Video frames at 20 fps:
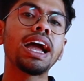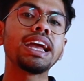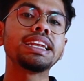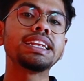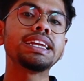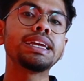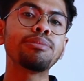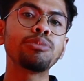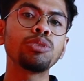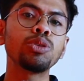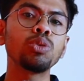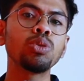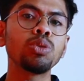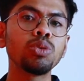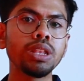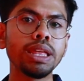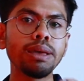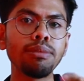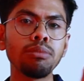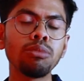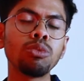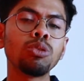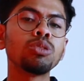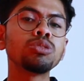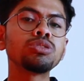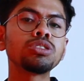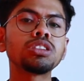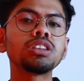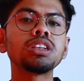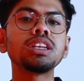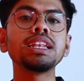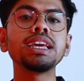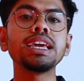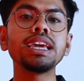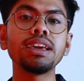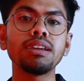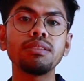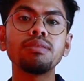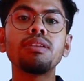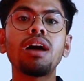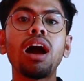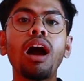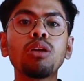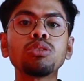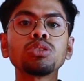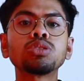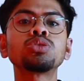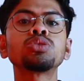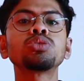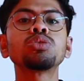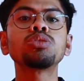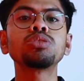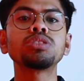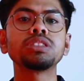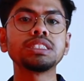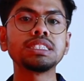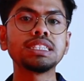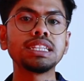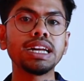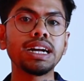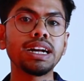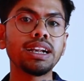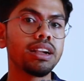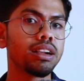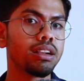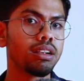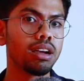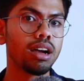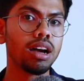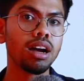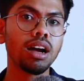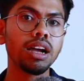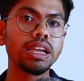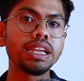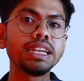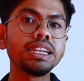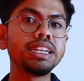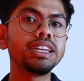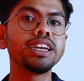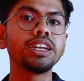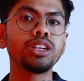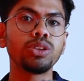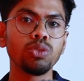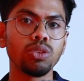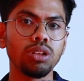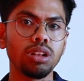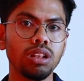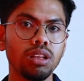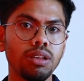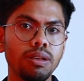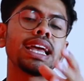IDM do, they mostly outsource their EDA tool.